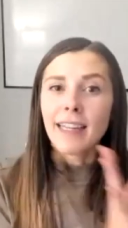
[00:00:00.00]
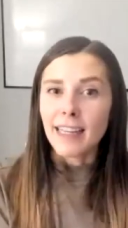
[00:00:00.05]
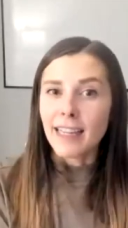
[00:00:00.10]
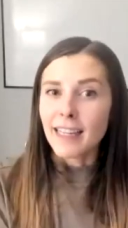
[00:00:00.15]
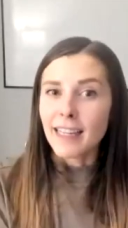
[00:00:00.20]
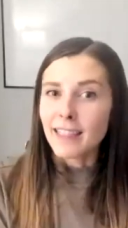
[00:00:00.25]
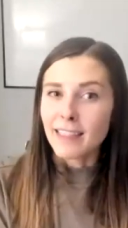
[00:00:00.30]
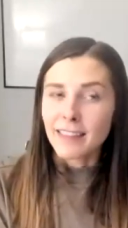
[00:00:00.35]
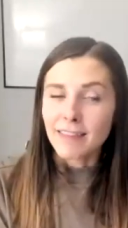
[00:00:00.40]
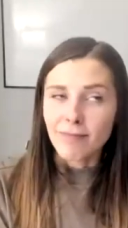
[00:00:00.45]

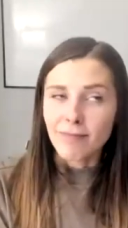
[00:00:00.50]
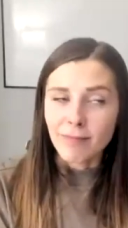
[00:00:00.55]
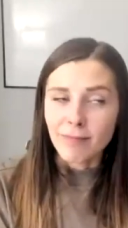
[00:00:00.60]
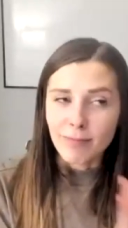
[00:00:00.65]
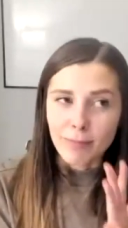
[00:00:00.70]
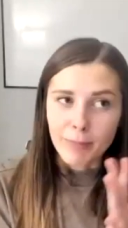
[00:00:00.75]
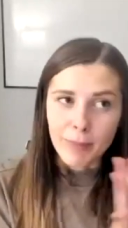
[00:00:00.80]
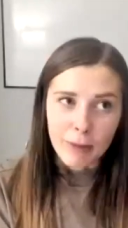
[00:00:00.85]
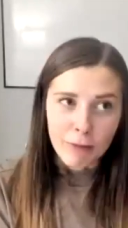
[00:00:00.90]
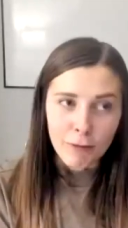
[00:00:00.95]
in
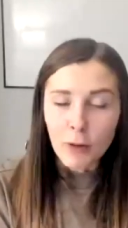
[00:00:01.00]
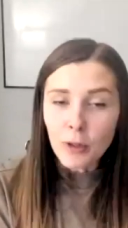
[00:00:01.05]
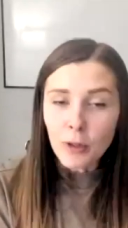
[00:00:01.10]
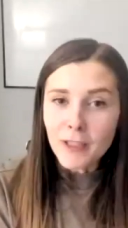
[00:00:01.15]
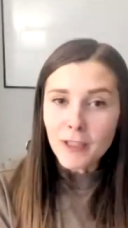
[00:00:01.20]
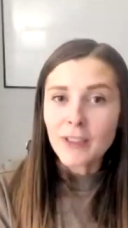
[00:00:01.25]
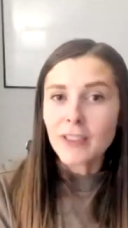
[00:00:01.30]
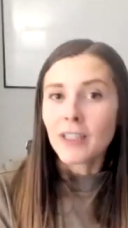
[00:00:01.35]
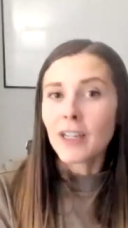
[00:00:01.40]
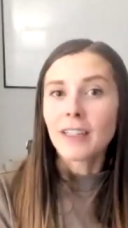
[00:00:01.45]
before
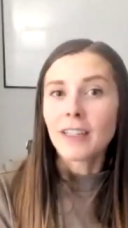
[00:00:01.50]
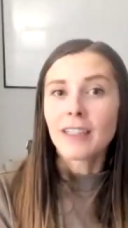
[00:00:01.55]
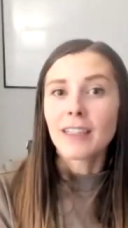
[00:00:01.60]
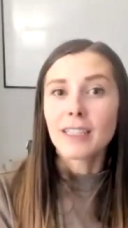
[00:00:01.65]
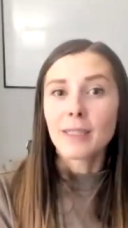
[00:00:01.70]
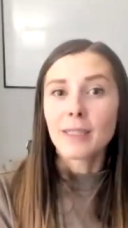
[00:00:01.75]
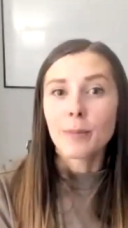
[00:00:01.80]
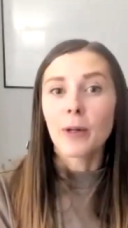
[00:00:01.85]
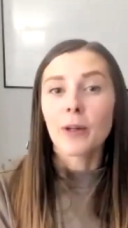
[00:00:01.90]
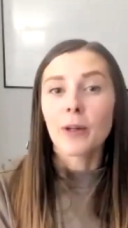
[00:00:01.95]
you started
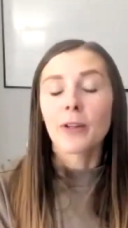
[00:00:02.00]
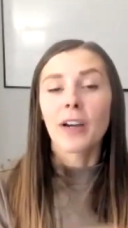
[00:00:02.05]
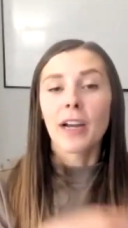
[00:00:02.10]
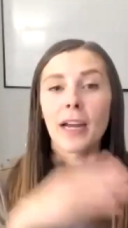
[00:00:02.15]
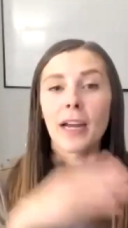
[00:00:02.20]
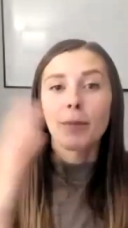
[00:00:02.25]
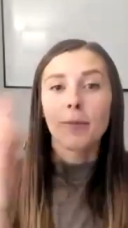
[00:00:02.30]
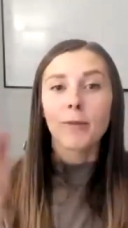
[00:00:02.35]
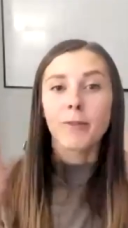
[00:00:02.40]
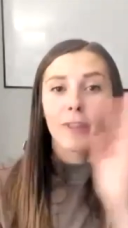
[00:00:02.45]
this
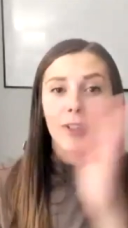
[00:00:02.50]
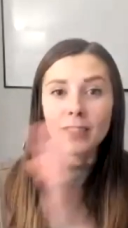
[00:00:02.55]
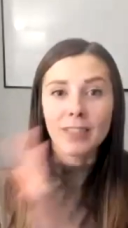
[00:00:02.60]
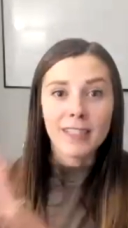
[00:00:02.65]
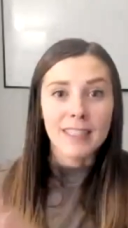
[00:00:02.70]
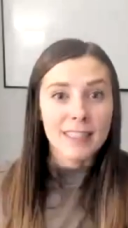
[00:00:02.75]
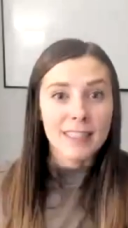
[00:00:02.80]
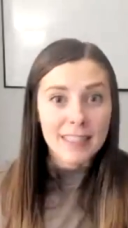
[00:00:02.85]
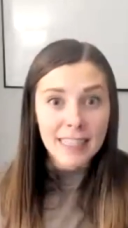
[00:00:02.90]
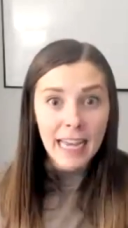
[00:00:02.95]
program
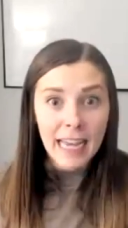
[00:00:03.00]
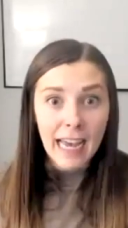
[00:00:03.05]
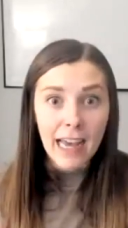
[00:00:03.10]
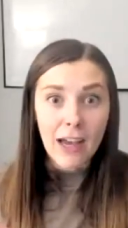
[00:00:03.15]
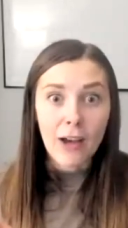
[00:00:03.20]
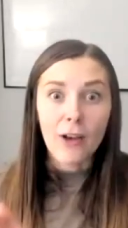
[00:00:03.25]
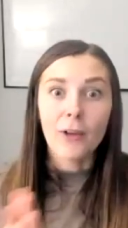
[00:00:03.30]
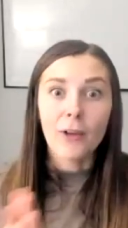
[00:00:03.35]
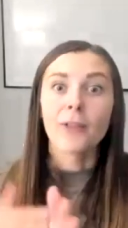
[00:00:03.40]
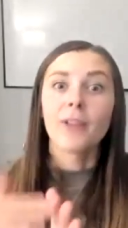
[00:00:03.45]
versus
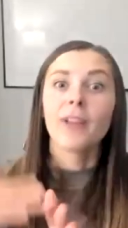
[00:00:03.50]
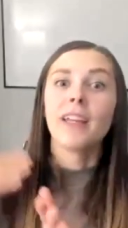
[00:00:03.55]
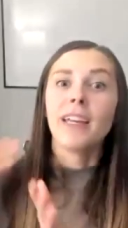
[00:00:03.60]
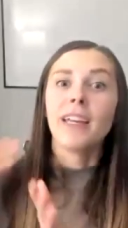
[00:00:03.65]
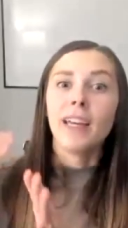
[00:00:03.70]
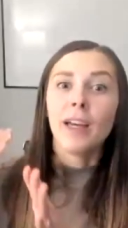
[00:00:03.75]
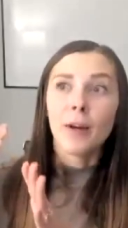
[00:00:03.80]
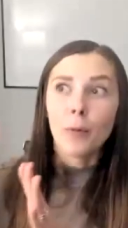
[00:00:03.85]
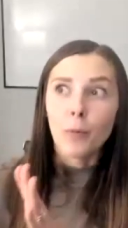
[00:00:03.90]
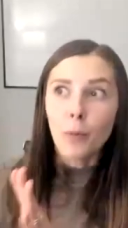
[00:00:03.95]
now?
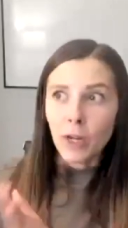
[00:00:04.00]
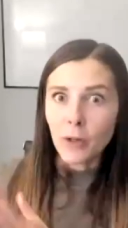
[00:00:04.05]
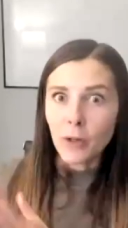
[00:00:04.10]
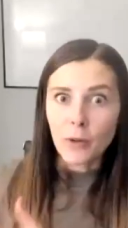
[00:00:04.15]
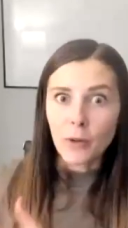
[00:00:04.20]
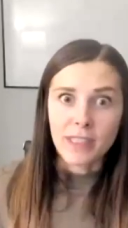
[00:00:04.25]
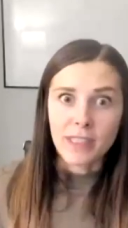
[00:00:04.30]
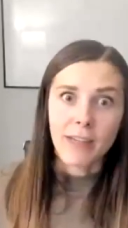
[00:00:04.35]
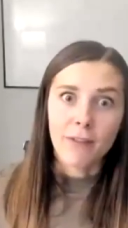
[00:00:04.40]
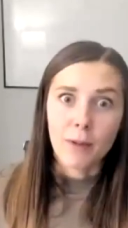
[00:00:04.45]
what
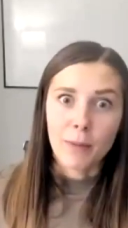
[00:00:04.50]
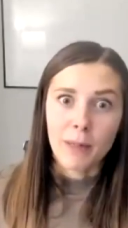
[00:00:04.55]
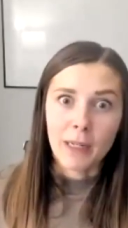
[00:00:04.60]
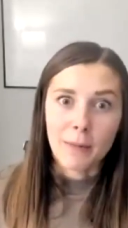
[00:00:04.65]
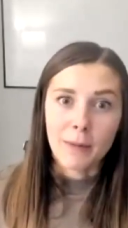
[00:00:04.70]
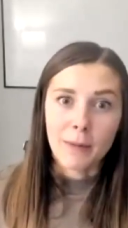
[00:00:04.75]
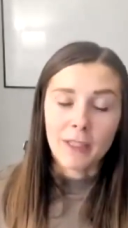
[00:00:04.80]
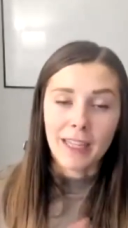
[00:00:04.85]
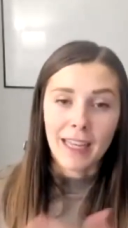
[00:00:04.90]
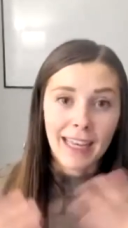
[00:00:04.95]
goals have you been
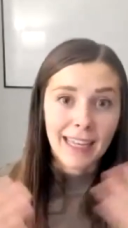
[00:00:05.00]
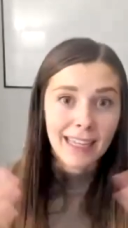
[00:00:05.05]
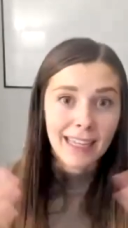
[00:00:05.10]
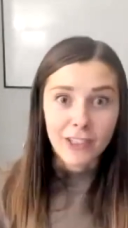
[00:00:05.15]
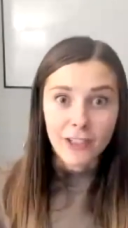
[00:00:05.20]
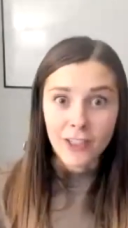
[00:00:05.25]
able to hit in